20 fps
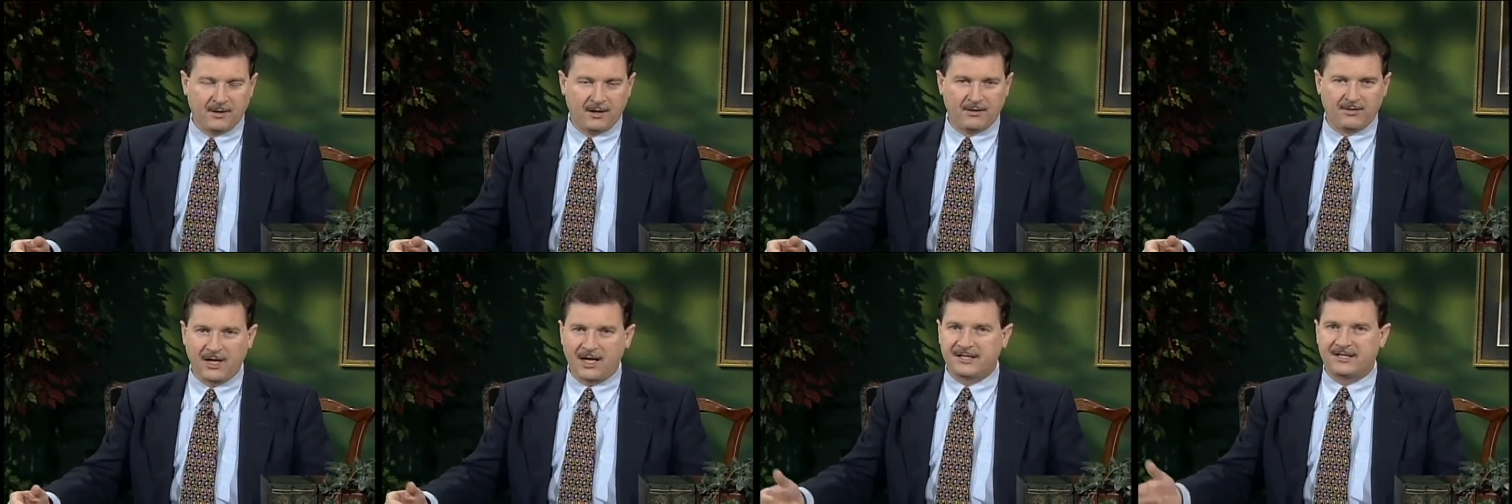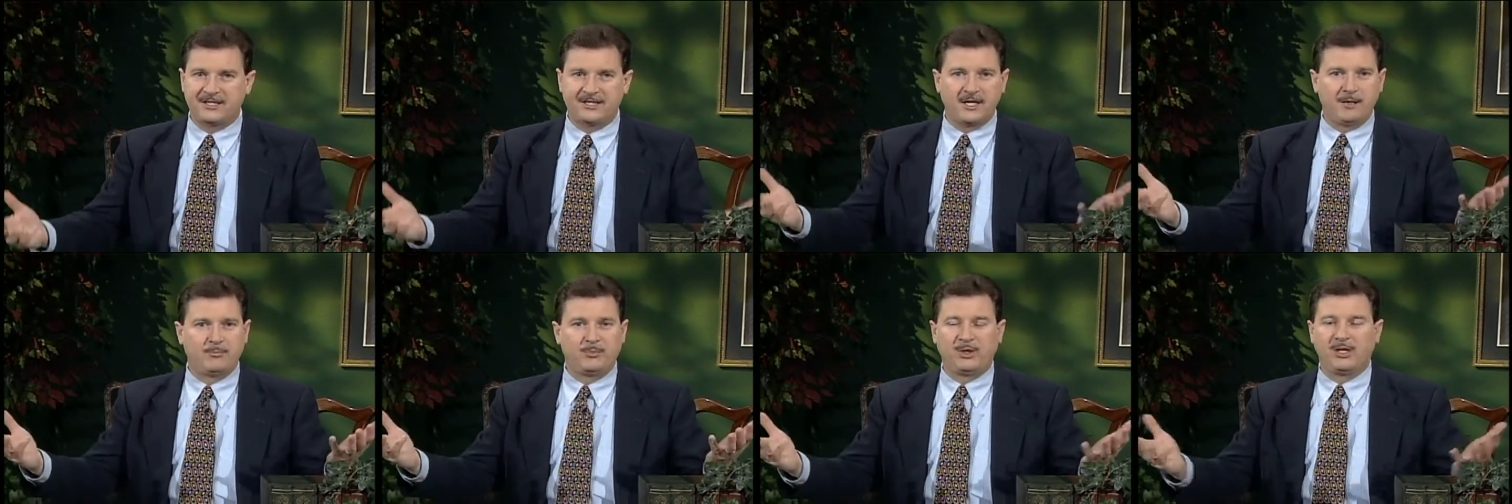that's
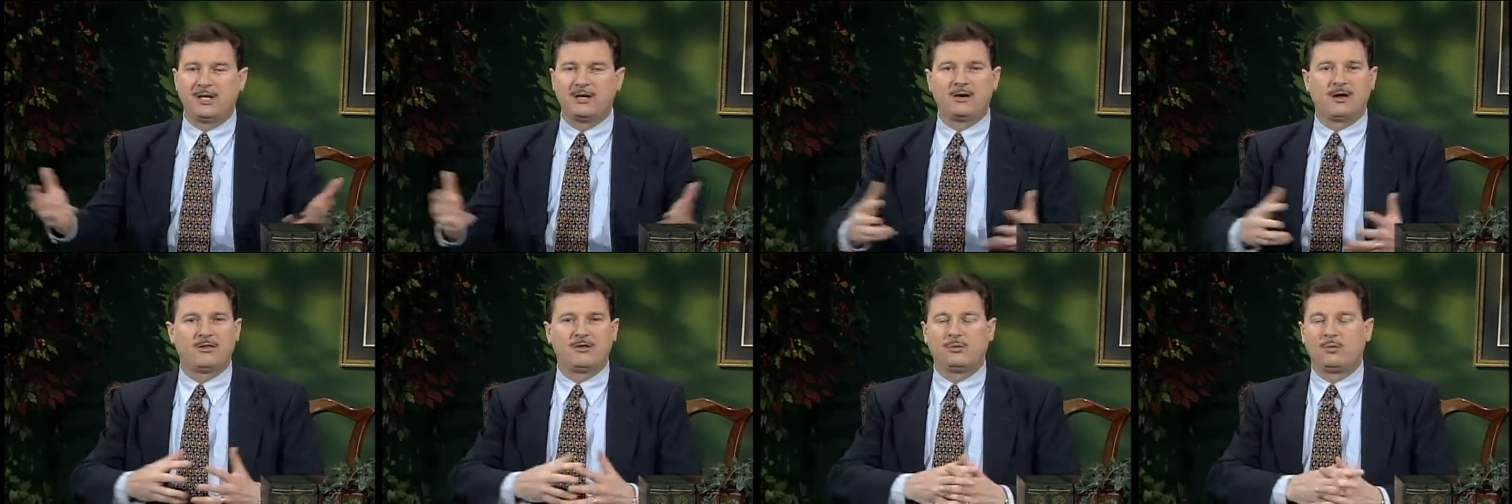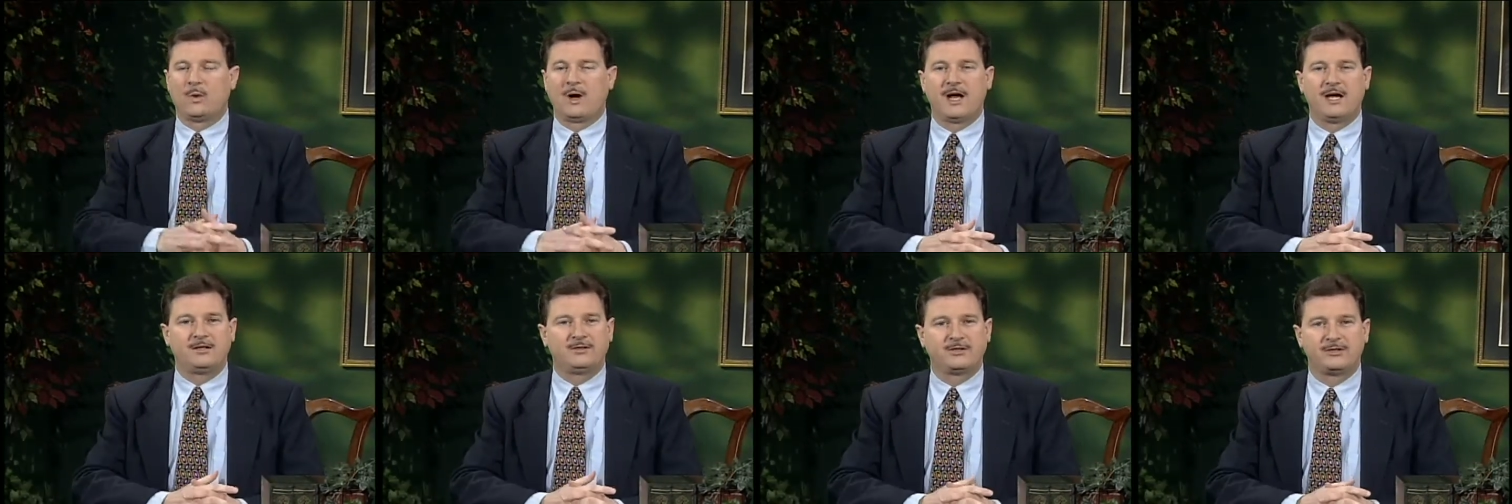simply another
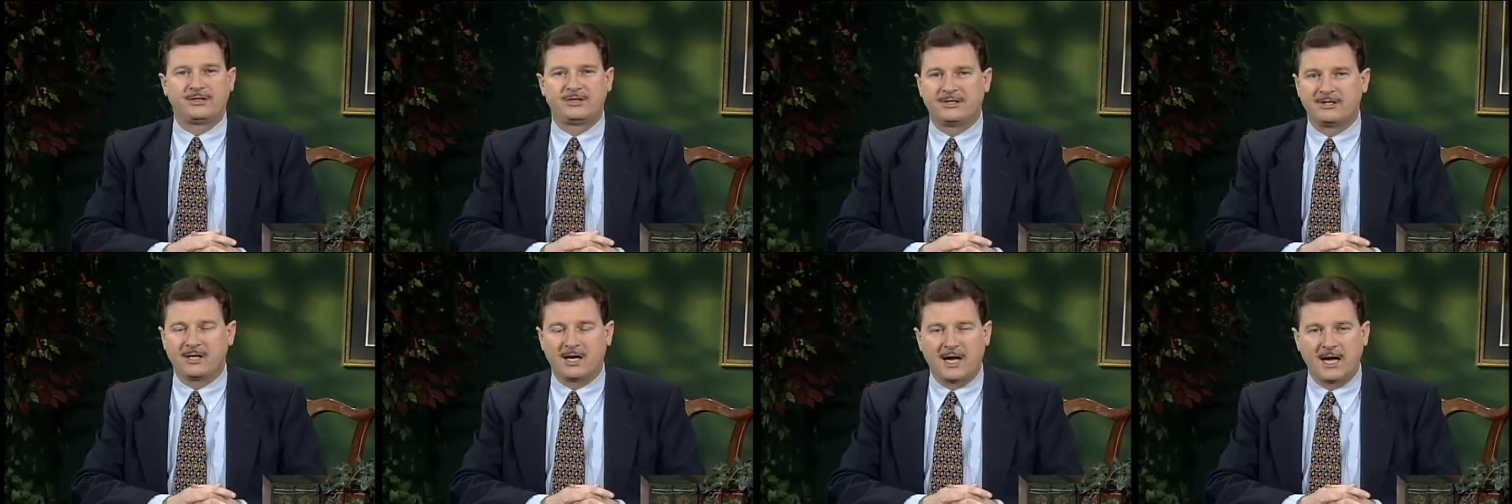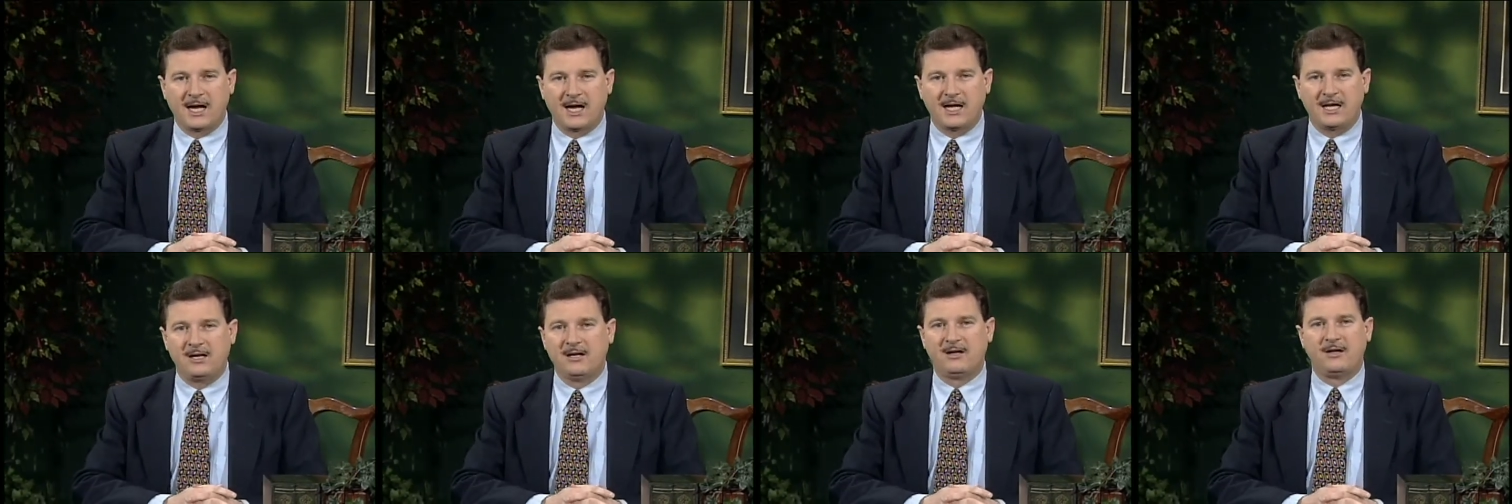way to
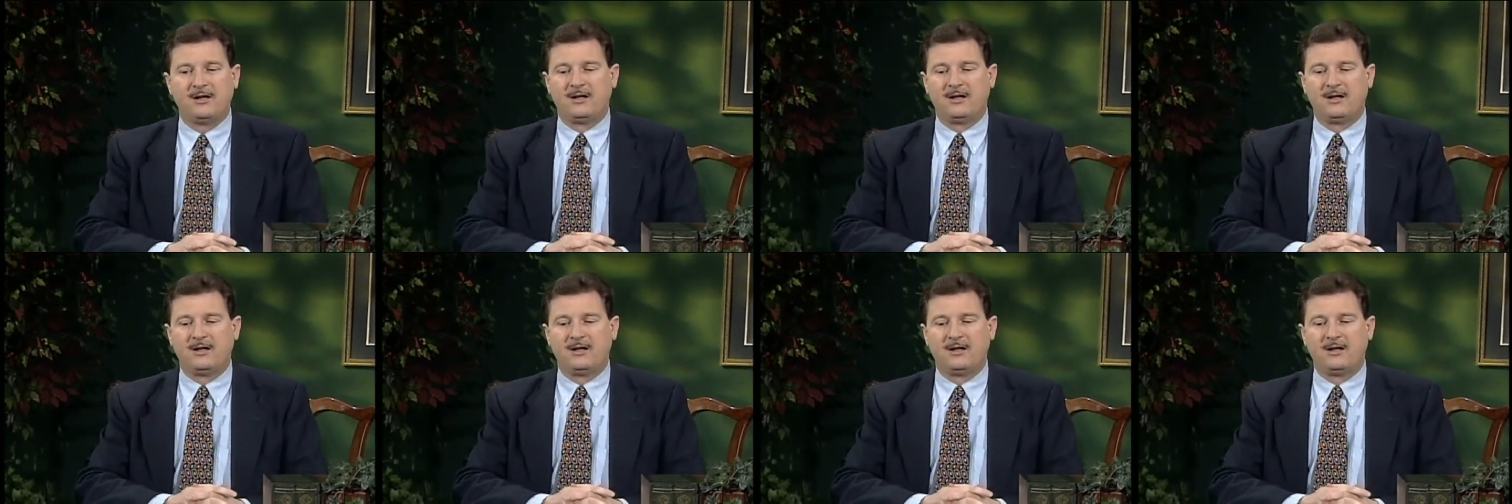say